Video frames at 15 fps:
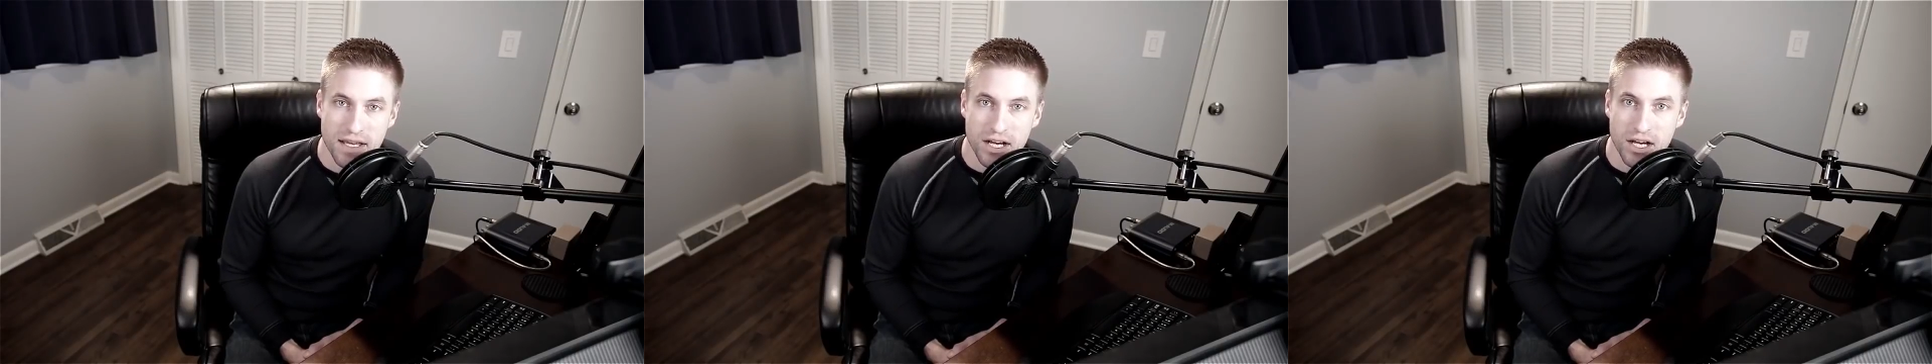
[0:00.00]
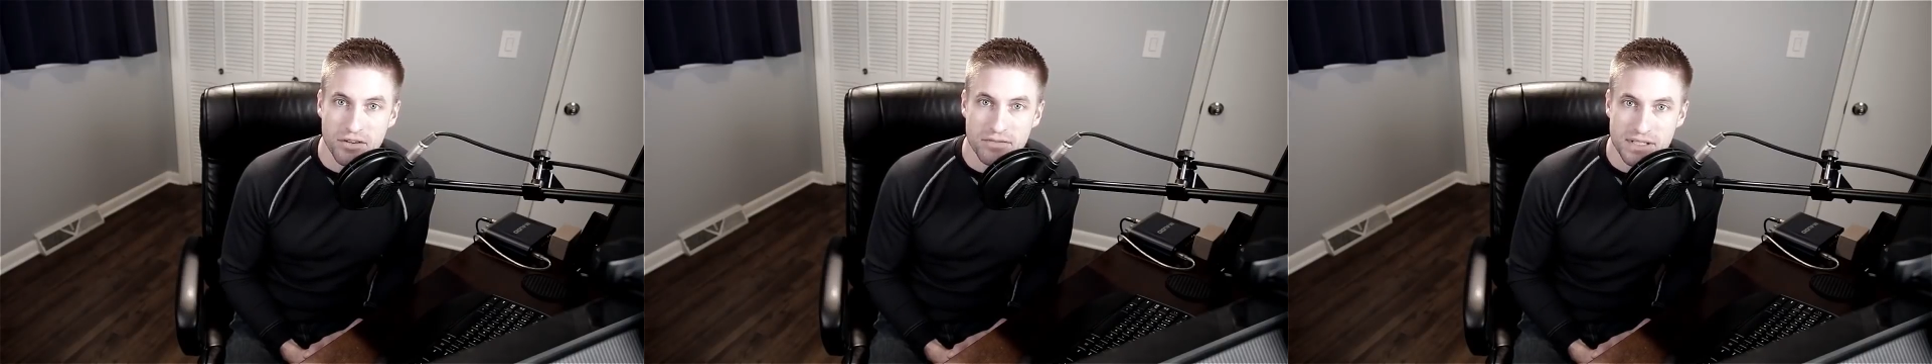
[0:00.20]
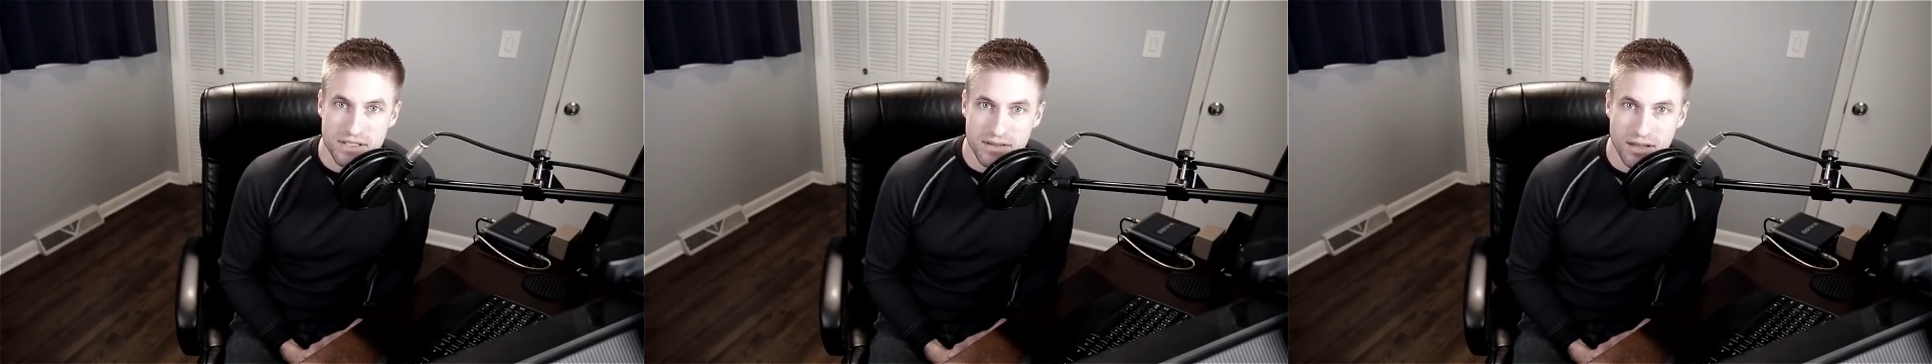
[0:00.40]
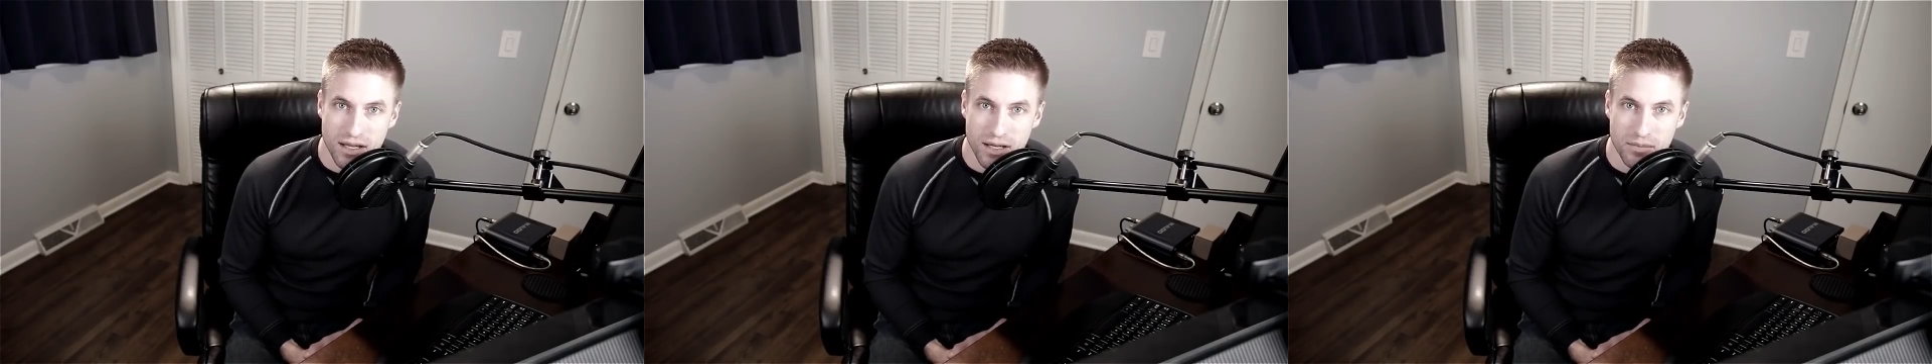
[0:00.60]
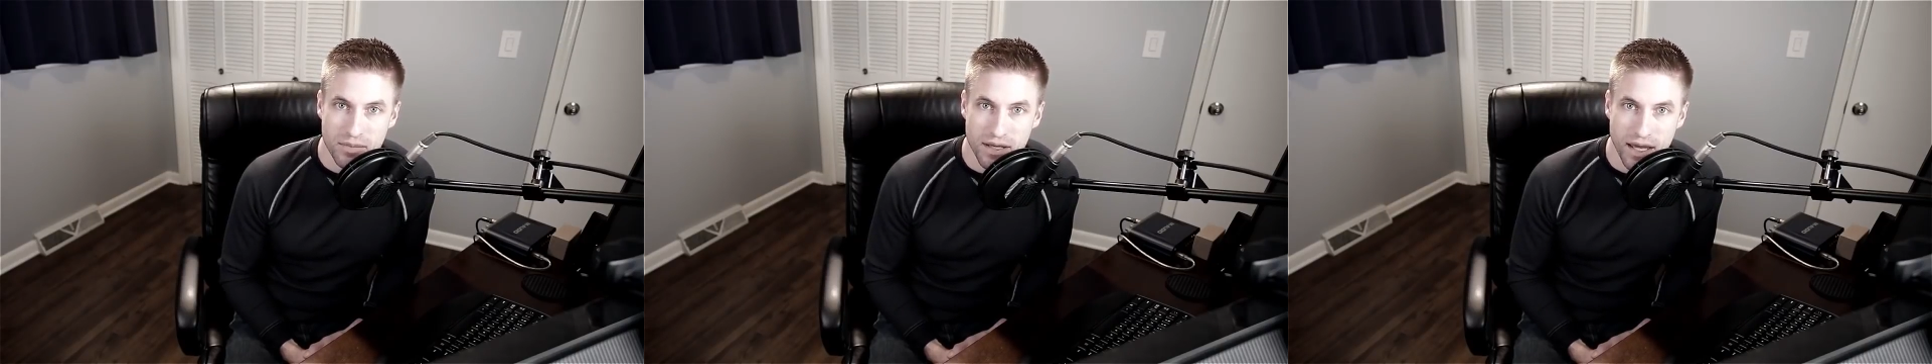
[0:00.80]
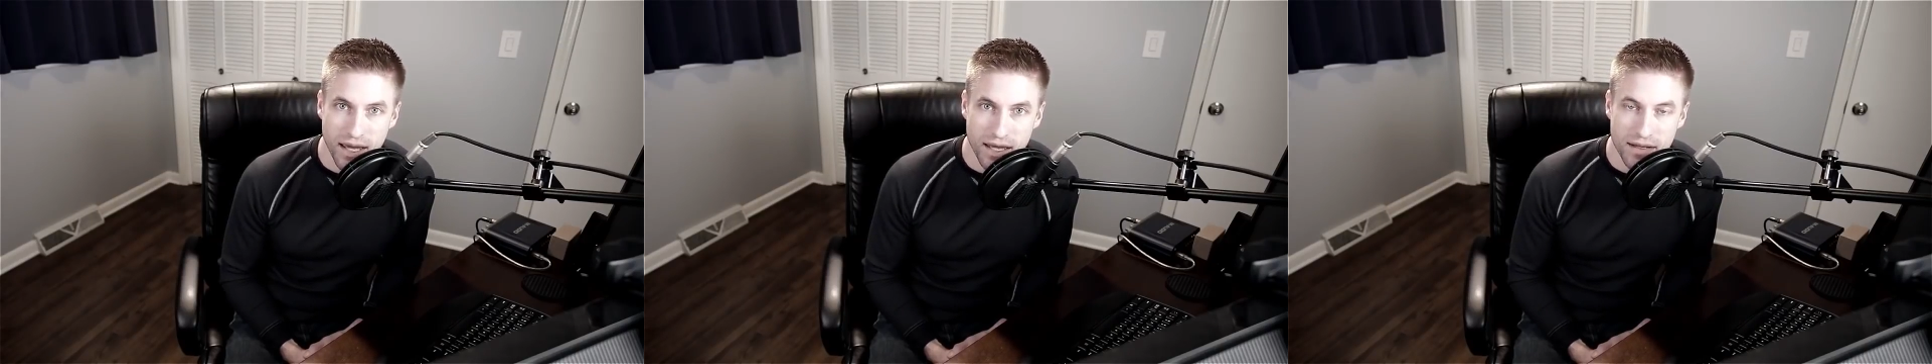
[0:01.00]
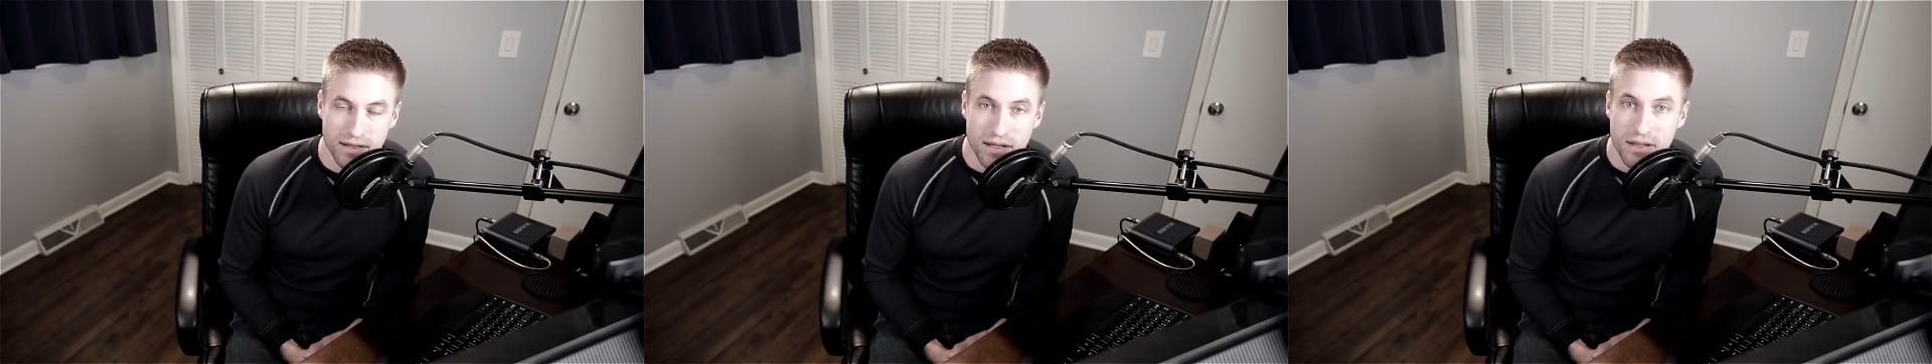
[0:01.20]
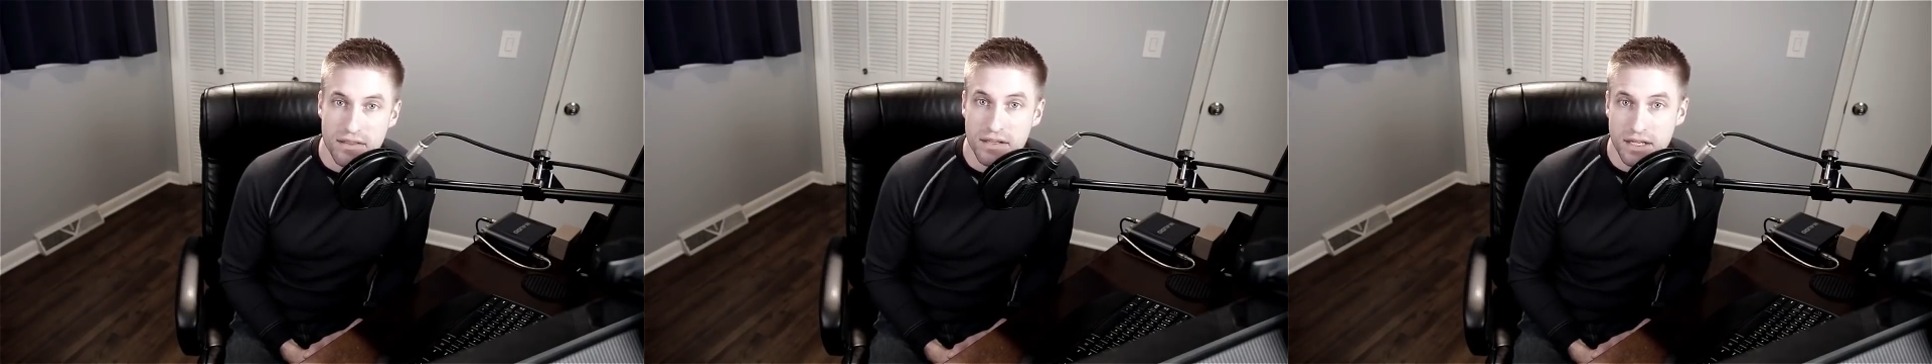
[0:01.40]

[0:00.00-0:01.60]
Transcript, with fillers: of Islam and